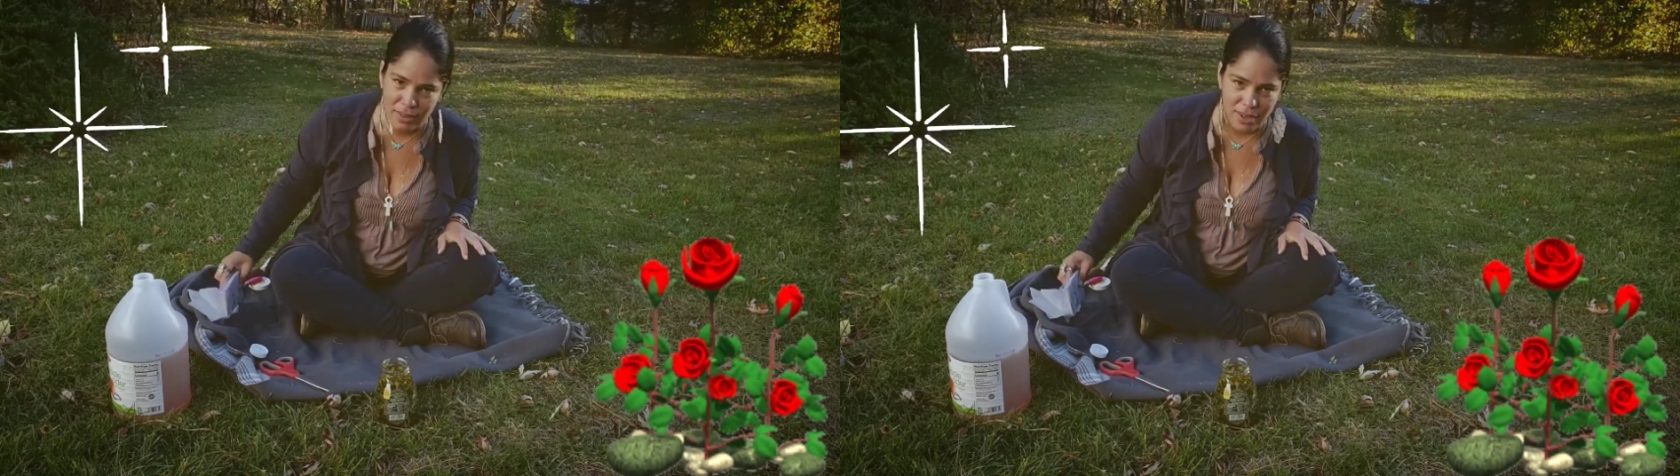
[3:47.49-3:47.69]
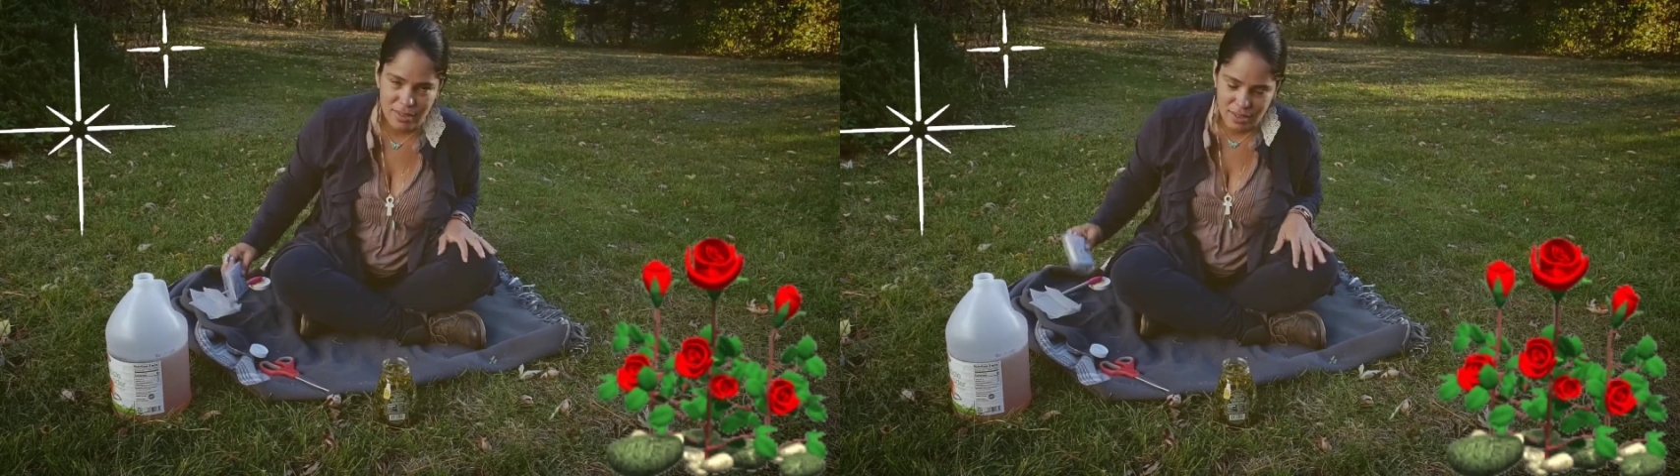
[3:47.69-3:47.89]

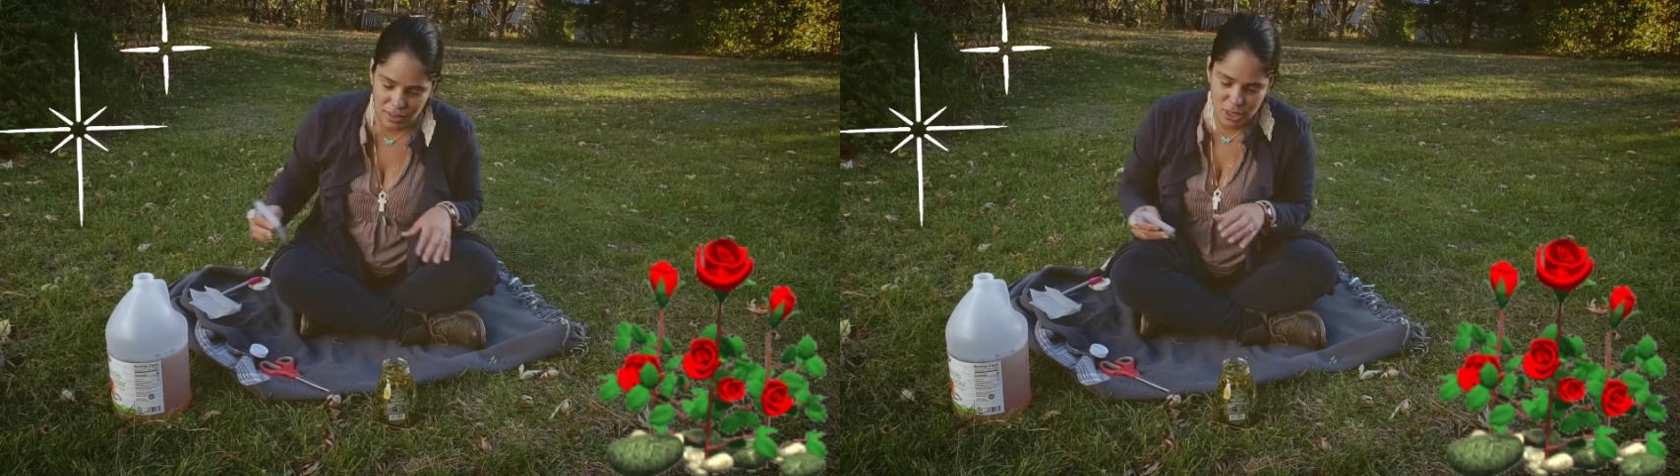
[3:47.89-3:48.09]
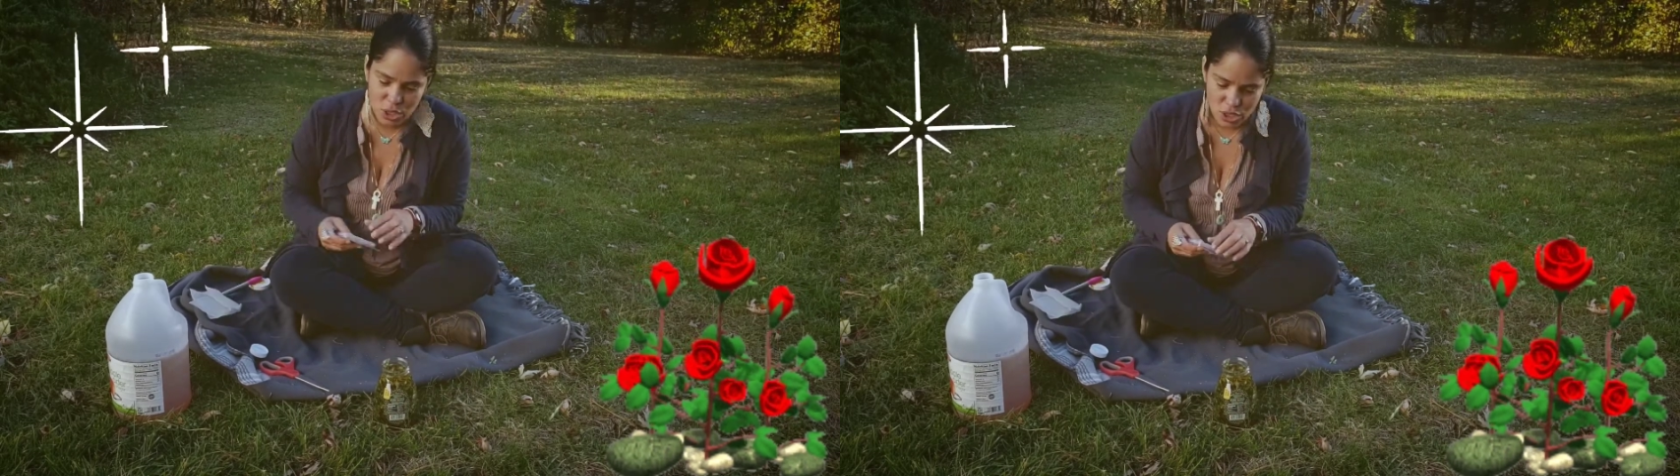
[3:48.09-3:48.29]
tastes
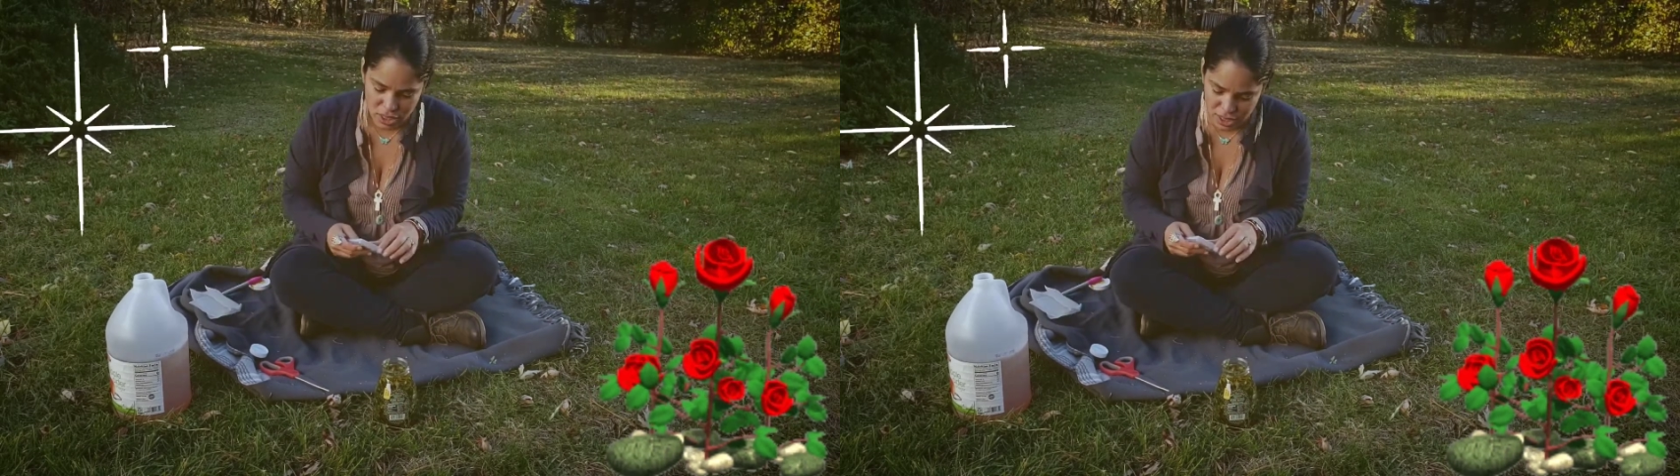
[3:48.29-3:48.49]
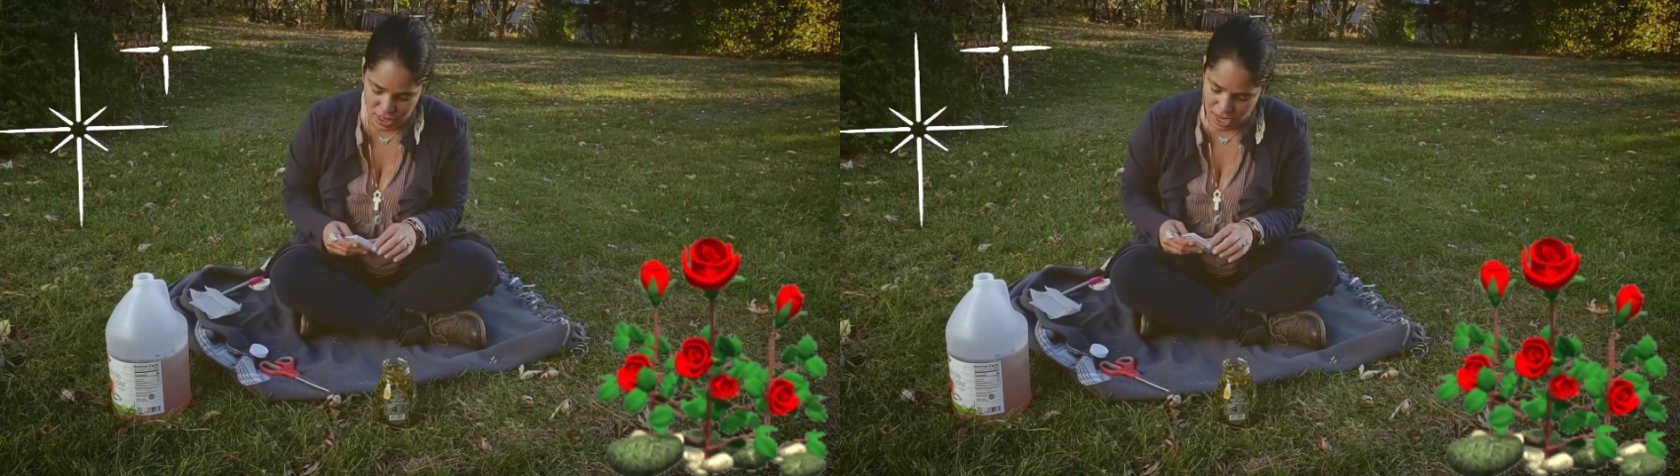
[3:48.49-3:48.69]

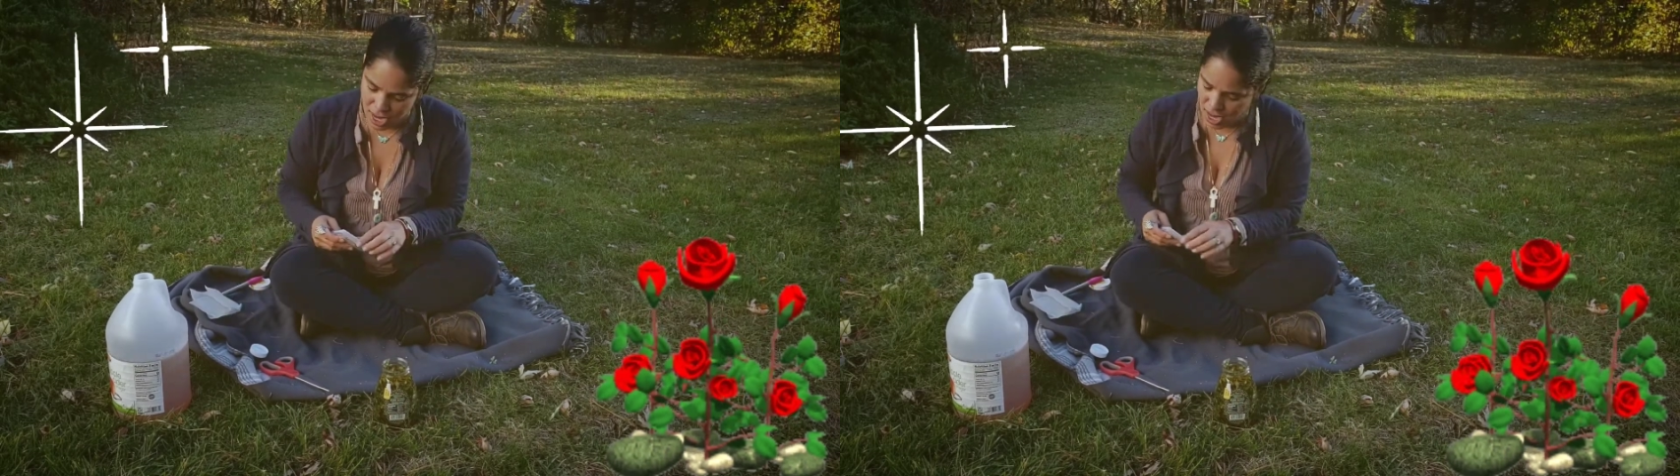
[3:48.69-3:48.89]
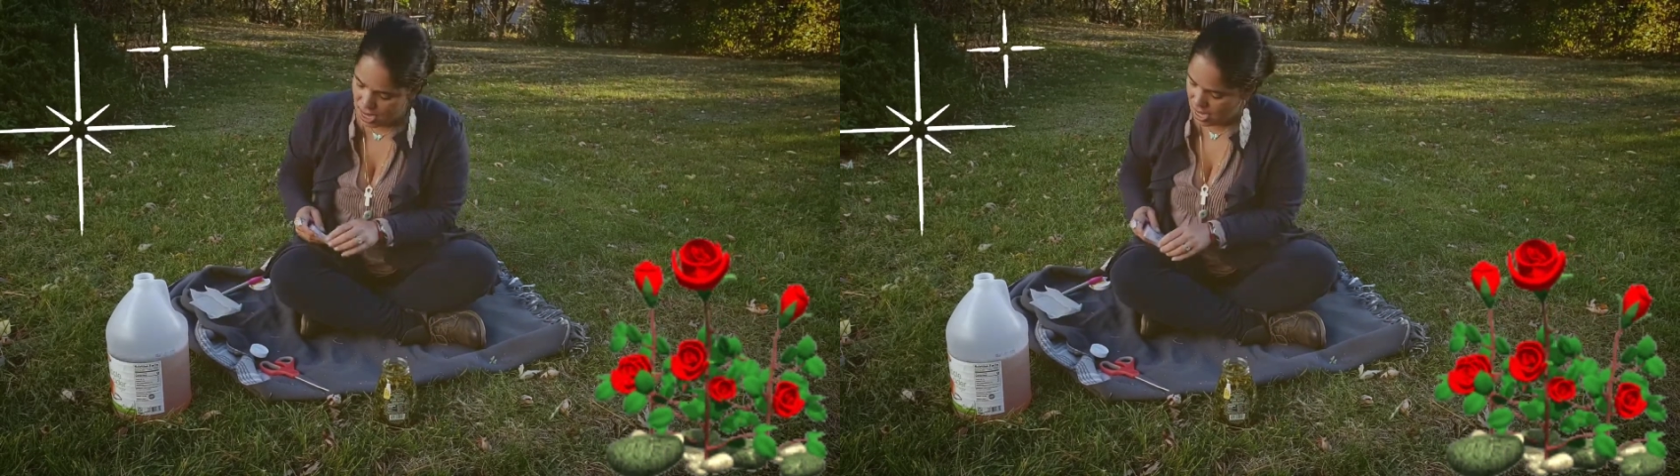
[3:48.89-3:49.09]
delicious,
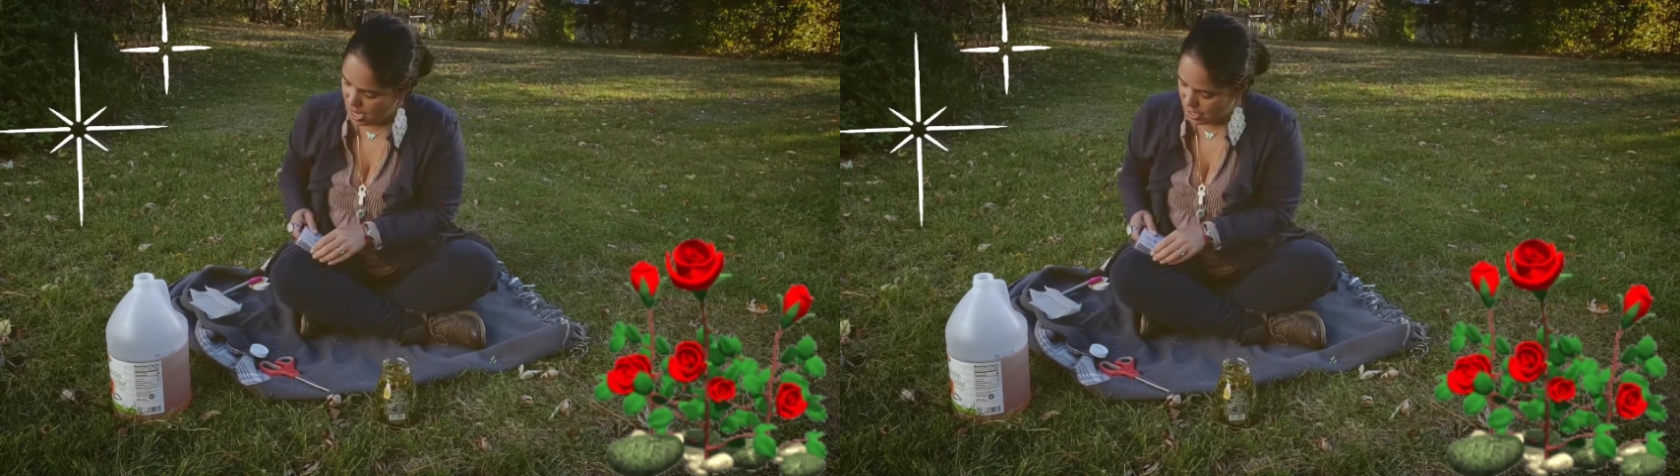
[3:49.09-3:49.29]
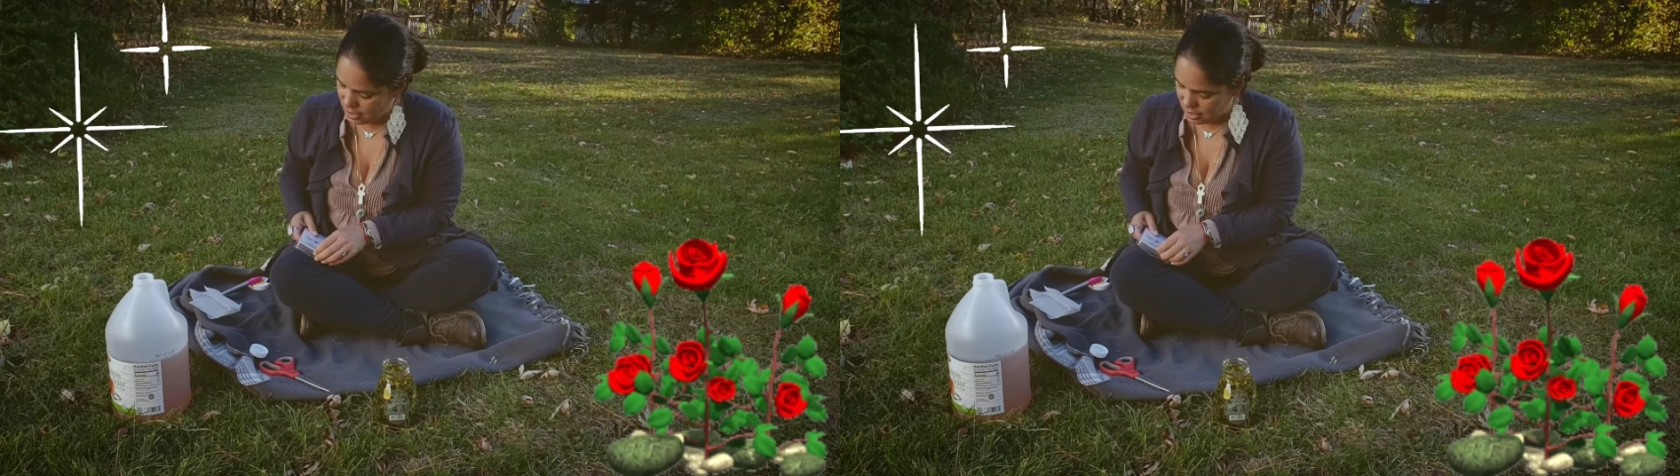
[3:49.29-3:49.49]

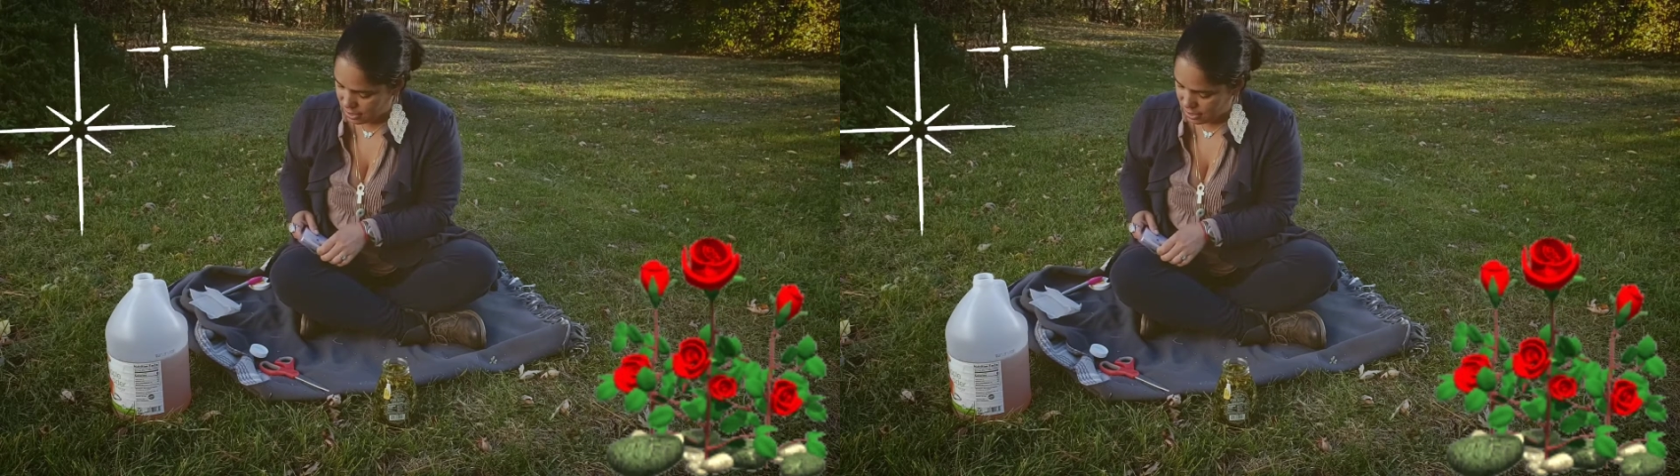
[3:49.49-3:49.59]
and